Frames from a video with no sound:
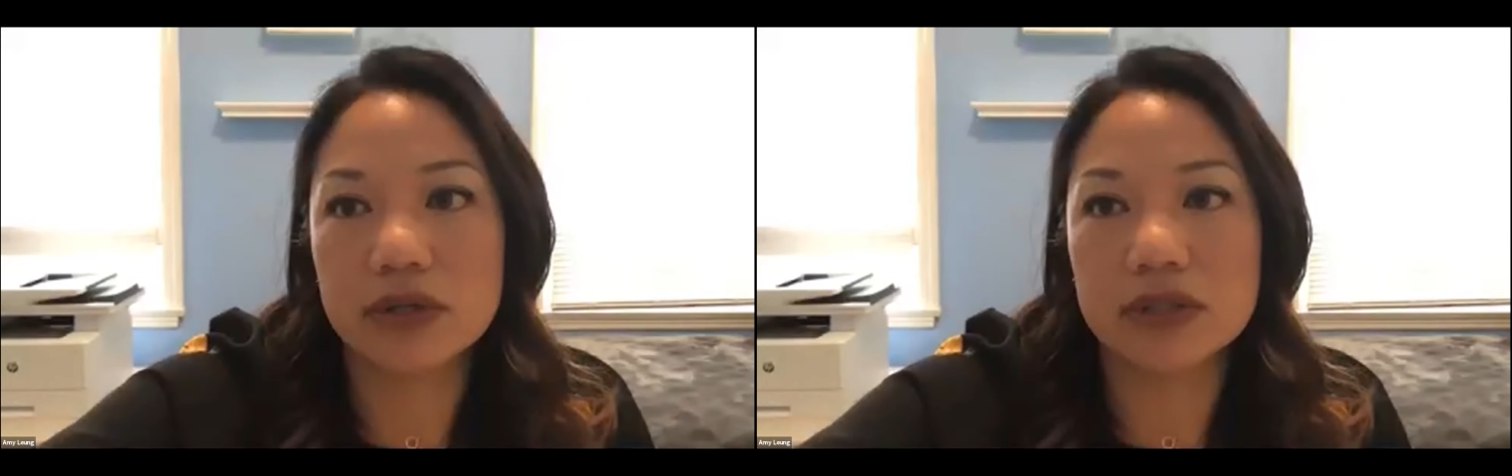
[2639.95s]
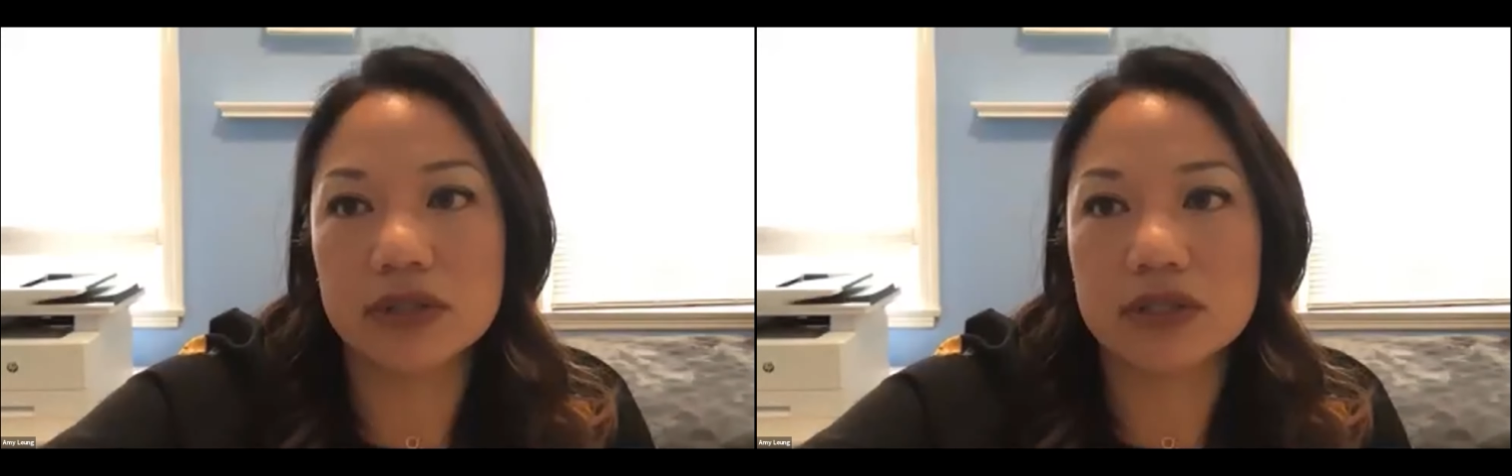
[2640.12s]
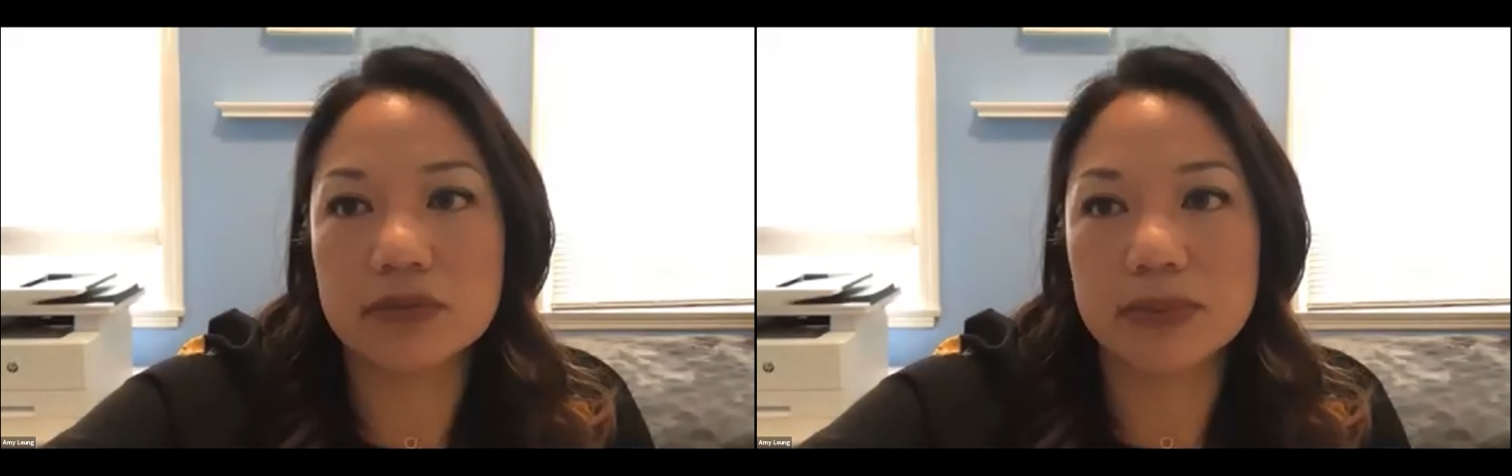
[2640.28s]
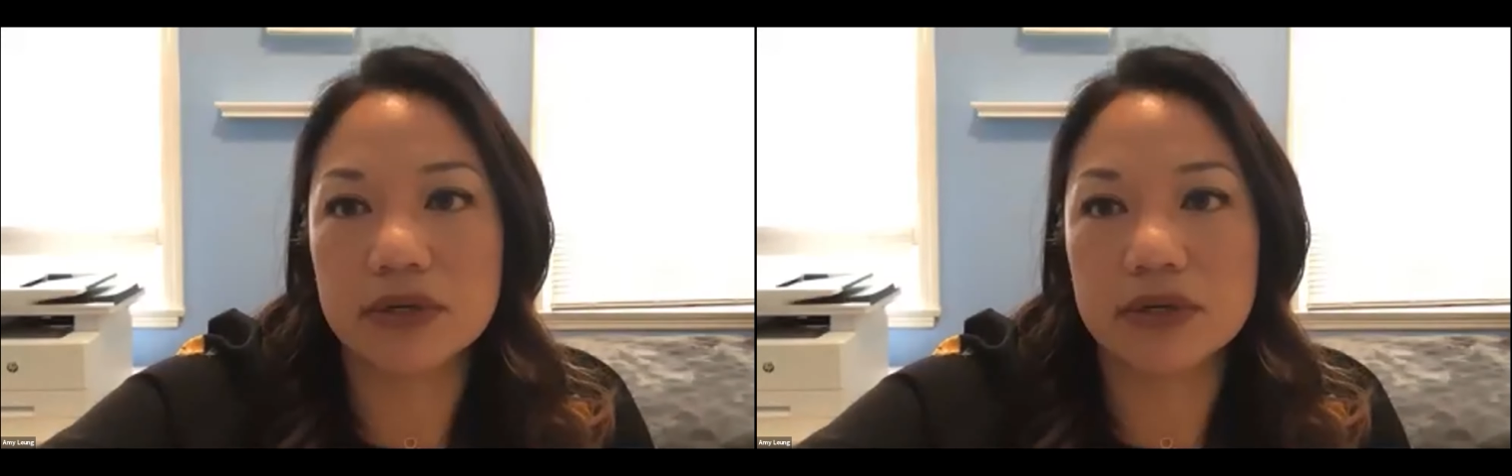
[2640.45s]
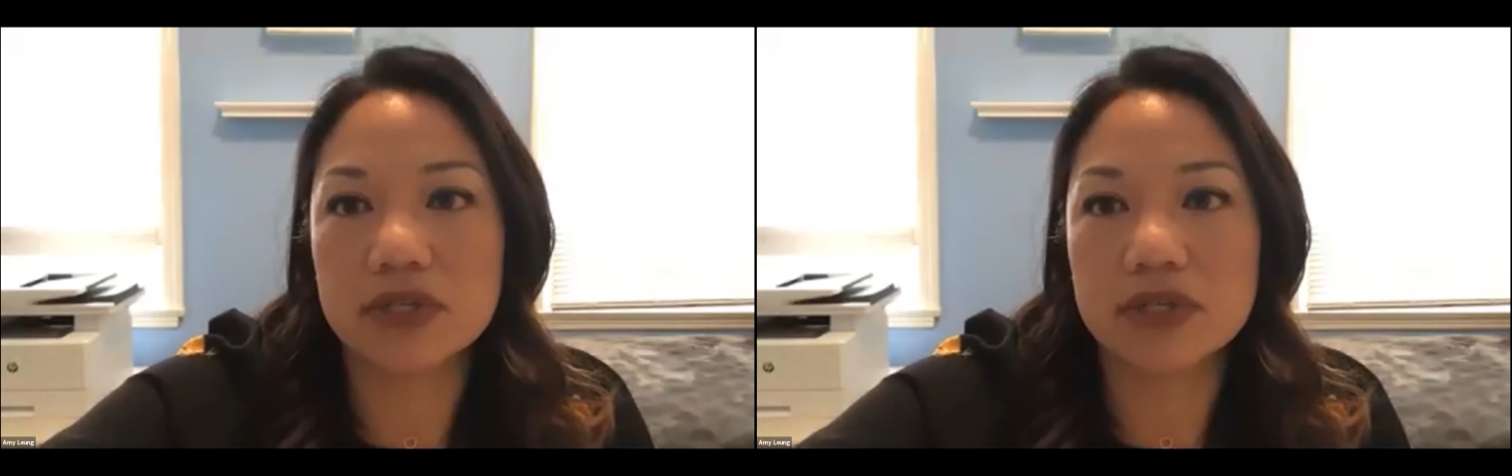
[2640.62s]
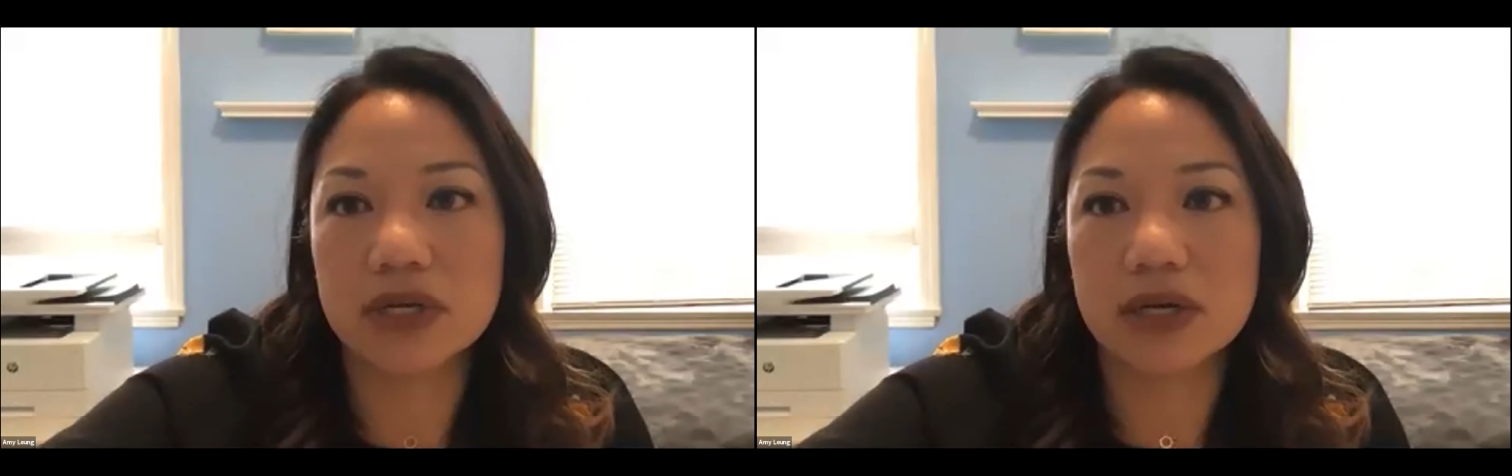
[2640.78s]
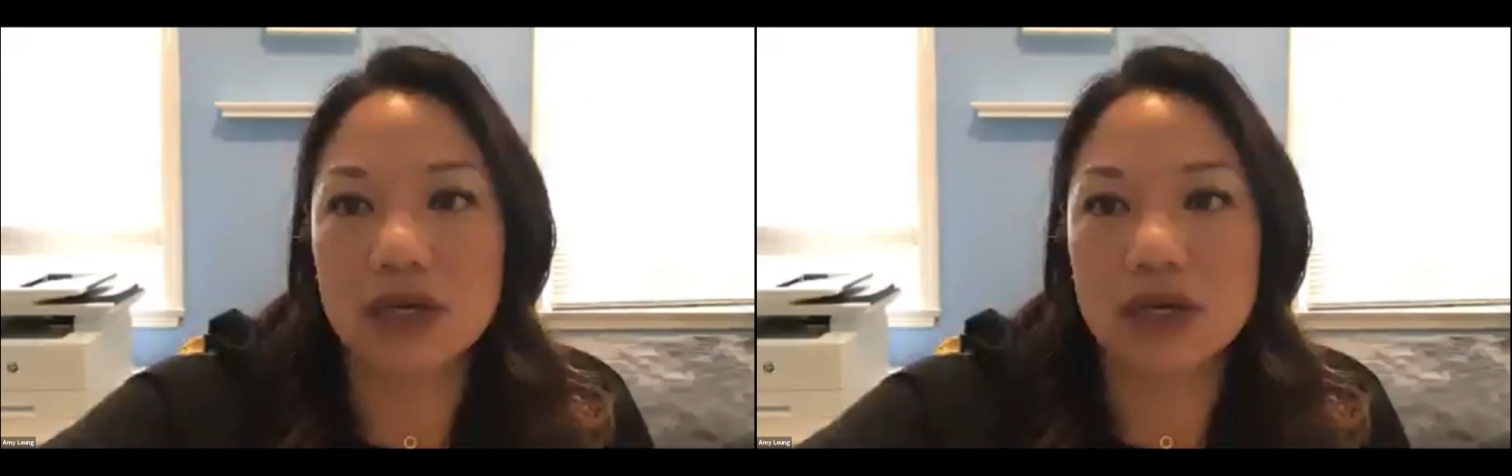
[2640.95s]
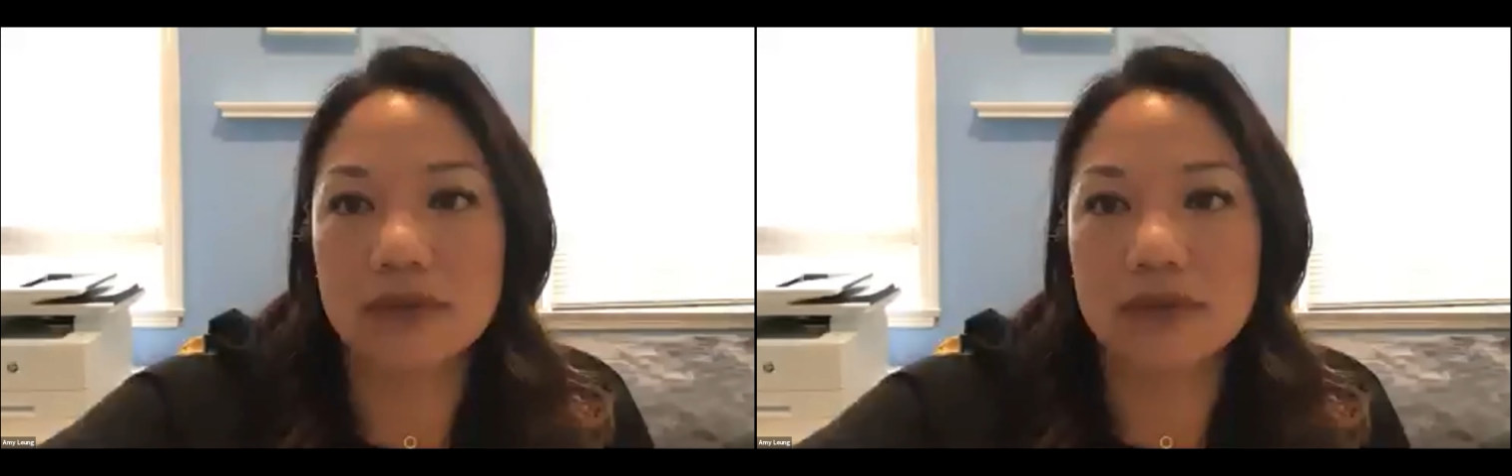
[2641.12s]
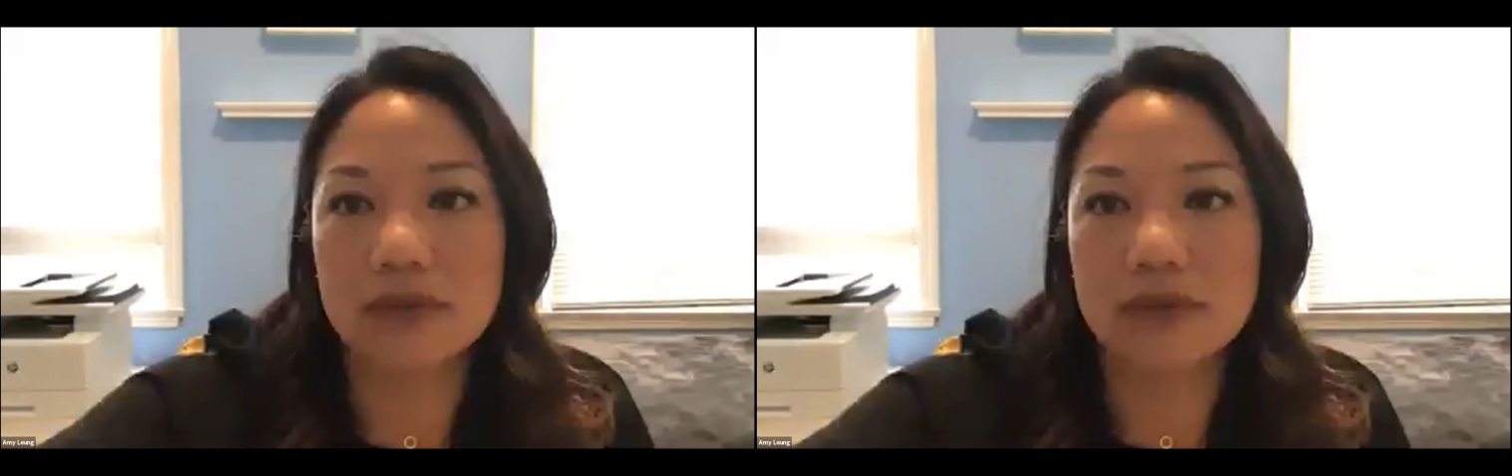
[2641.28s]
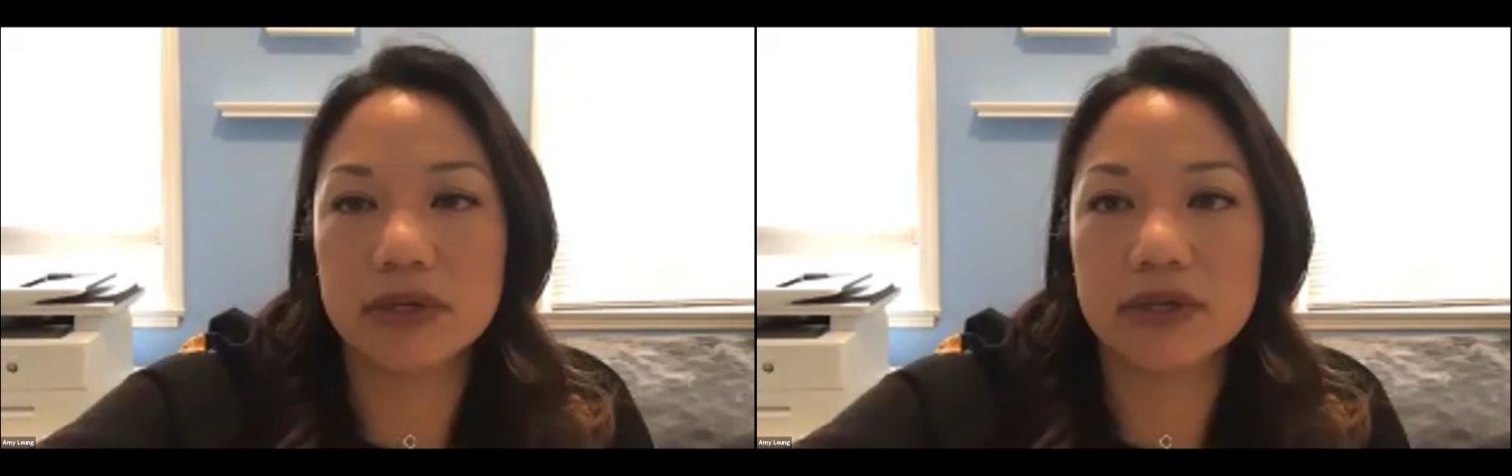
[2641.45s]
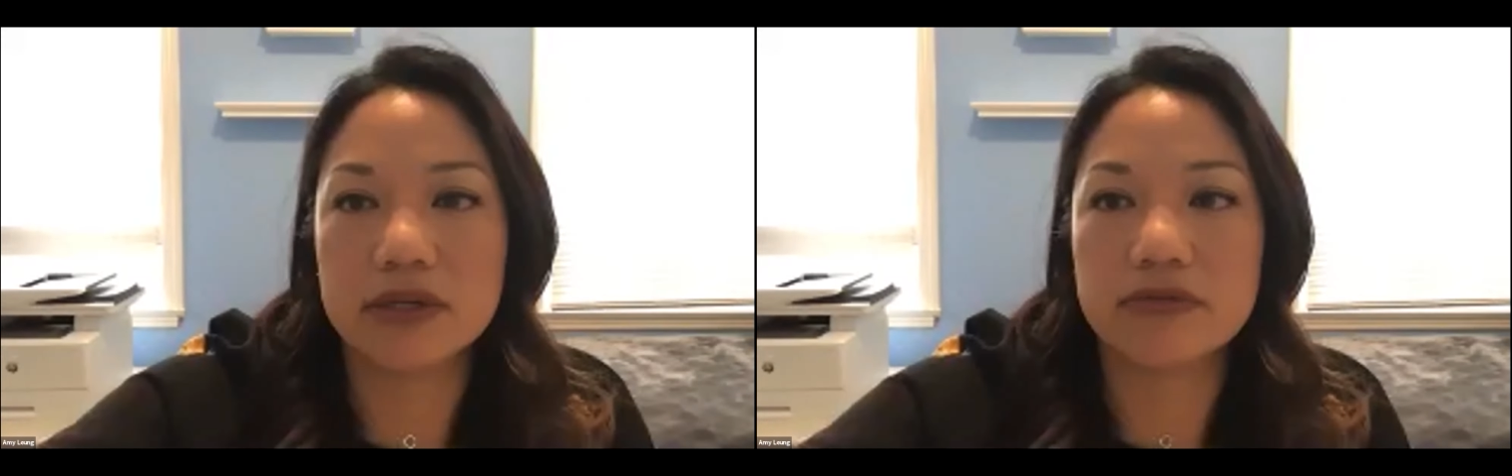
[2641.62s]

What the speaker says: in this period of time. Everybody is